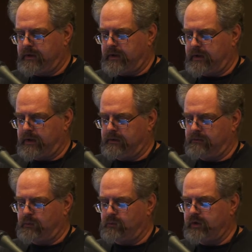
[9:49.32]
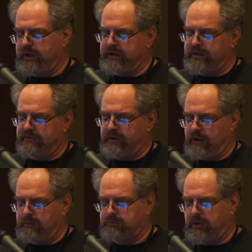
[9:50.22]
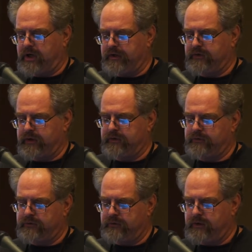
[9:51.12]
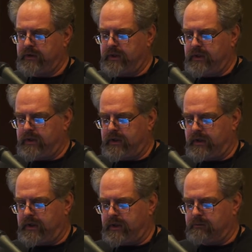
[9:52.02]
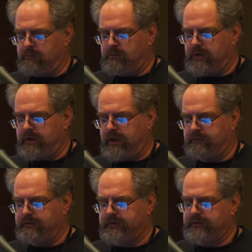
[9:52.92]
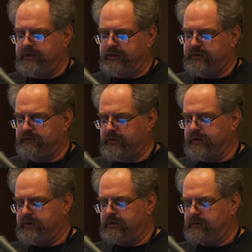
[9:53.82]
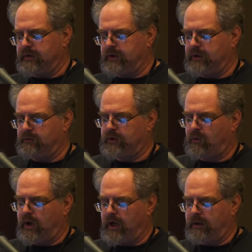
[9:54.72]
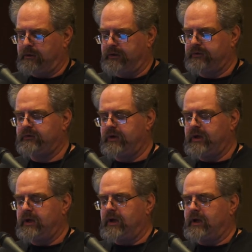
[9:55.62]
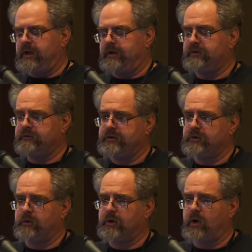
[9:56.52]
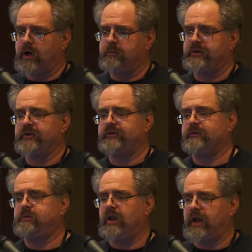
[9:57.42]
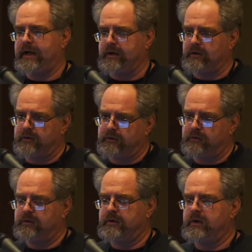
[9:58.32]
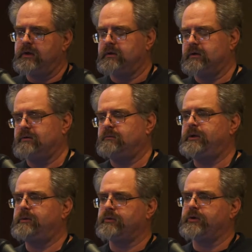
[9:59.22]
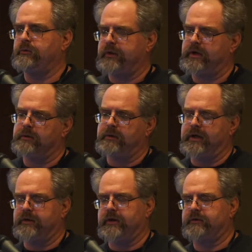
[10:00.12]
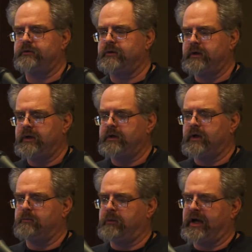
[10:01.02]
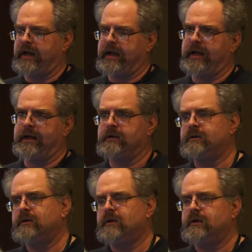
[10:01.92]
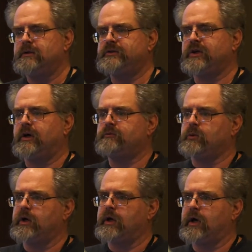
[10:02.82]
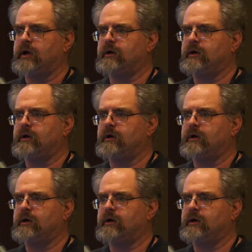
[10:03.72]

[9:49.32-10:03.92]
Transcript: Um, look at the development process, um, insufficient uh, requirements, insufficient requirements on suppliers. People don't think about this. I'm buying software